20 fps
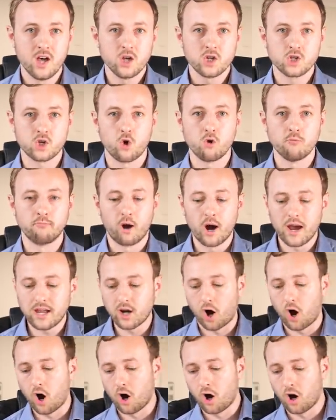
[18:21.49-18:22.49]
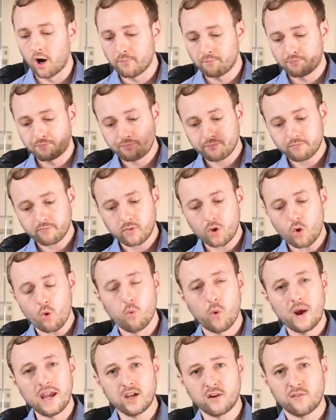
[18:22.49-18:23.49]
So mine are
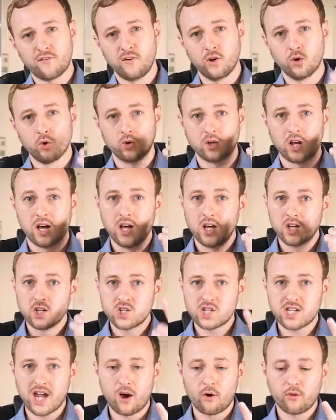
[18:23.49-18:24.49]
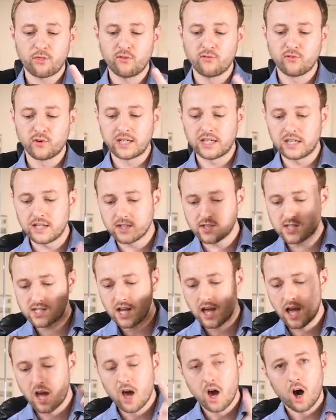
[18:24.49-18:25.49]
Wakefield, south of Leeds,